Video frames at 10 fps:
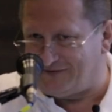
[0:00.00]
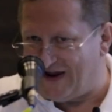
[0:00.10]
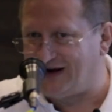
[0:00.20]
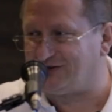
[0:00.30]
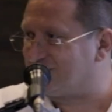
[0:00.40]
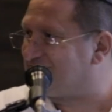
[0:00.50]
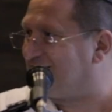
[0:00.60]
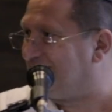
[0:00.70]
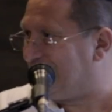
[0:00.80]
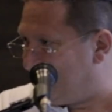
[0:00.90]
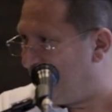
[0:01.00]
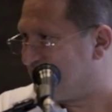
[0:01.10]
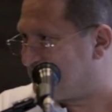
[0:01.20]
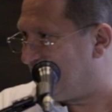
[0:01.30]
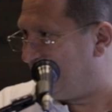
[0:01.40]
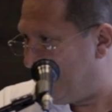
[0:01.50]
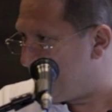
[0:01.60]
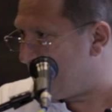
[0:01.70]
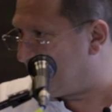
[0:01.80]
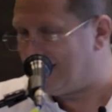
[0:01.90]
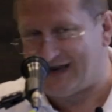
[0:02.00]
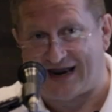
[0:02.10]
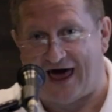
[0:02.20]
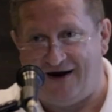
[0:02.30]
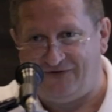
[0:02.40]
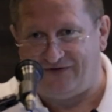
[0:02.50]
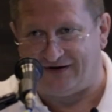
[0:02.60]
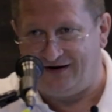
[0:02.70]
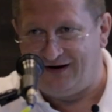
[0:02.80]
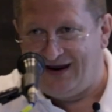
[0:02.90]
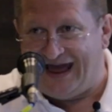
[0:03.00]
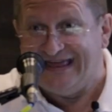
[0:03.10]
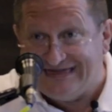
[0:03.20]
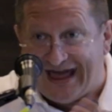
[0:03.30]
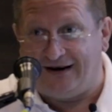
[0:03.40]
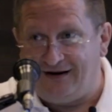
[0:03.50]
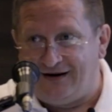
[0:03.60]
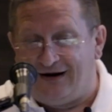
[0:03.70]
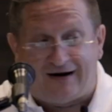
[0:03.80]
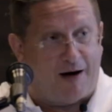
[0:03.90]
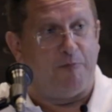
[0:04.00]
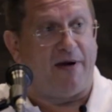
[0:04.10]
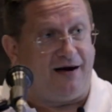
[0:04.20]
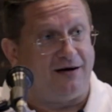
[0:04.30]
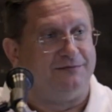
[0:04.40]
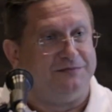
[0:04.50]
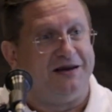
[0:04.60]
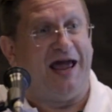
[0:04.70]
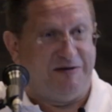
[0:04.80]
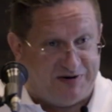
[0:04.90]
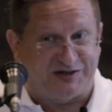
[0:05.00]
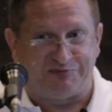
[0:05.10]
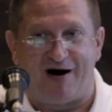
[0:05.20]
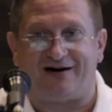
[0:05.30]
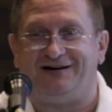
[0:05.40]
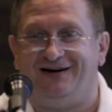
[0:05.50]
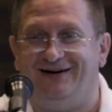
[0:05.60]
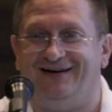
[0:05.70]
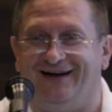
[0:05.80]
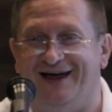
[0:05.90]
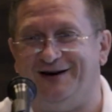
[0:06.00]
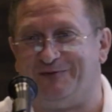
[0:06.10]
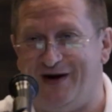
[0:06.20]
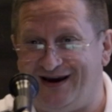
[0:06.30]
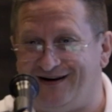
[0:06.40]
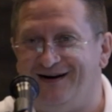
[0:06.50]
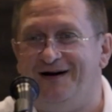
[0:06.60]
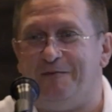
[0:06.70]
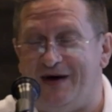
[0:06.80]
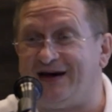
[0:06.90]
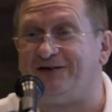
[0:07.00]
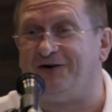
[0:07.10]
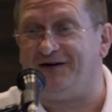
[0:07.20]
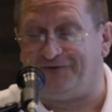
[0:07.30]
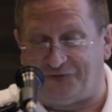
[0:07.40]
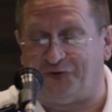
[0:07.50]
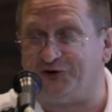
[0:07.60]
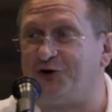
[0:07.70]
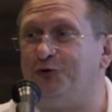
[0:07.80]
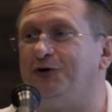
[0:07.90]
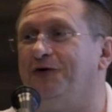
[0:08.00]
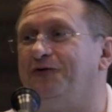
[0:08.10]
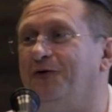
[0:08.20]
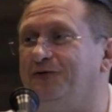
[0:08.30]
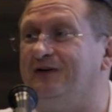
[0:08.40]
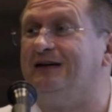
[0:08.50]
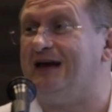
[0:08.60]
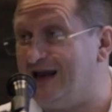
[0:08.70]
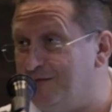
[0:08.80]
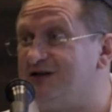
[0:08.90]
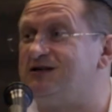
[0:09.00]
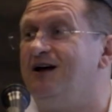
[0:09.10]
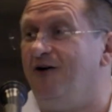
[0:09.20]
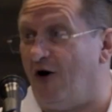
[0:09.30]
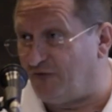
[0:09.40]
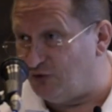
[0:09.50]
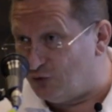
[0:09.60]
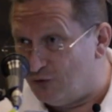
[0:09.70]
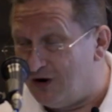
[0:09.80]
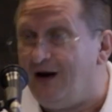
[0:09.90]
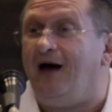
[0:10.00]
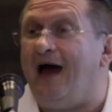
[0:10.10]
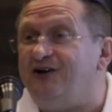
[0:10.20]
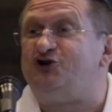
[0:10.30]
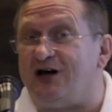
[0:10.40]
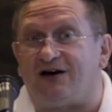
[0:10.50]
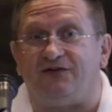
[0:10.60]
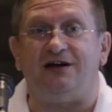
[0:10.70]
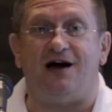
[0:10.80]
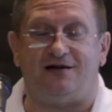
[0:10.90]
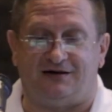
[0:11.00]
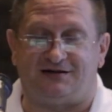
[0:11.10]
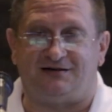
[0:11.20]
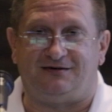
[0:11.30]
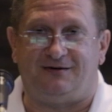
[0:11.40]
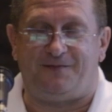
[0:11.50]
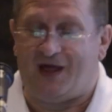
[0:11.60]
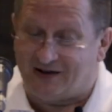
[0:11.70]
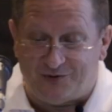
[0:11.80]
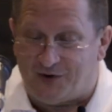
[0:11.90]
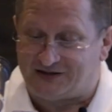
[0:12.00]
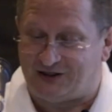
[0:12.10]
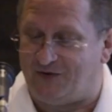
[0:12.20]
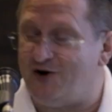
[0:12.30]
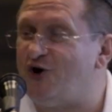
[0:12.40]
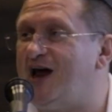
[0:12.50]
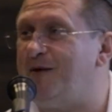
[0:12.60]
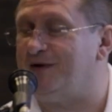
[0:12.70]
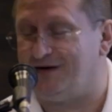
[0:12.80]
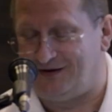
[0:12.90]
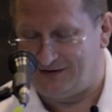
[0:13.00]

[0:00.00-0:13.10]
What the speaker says: factors that influence their well-being and life, yeah? And then come back and be smart and make it for the good of the animals, of you, and share with the others. Otherwise, it will not happen.